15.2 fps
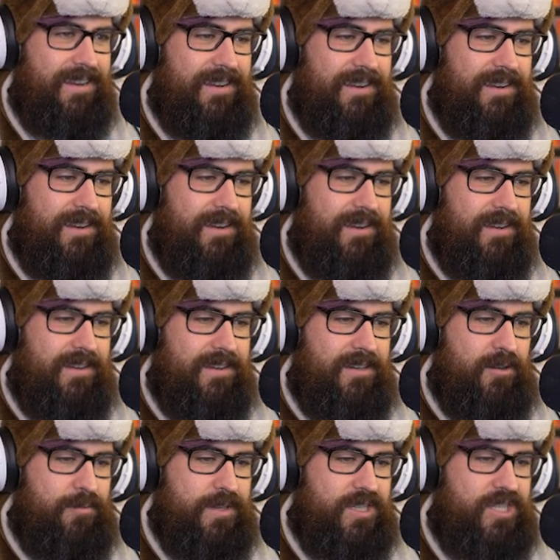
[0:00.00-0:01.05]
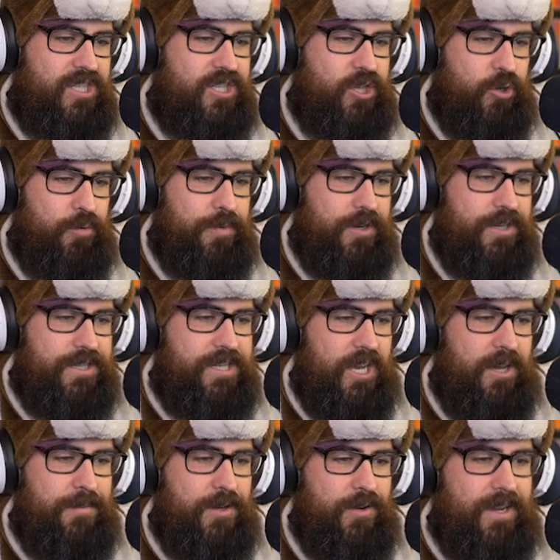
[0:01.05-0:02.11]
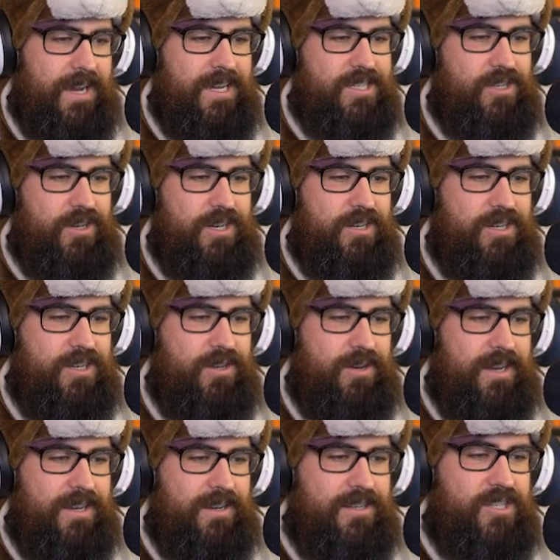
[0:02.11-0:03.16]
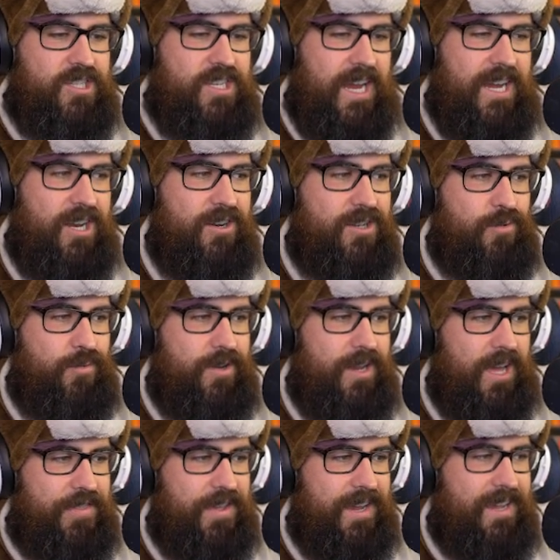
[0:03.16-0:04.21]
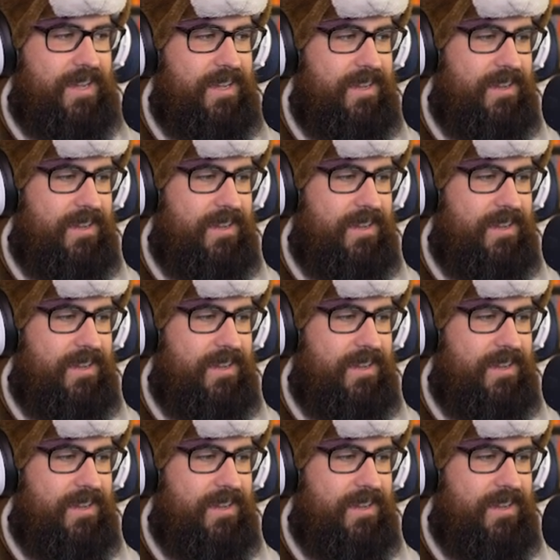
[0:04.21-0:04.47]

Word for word: Always messing Don't be around. stupid. Are you telling me you guys are here to do, and stay here and do nothing?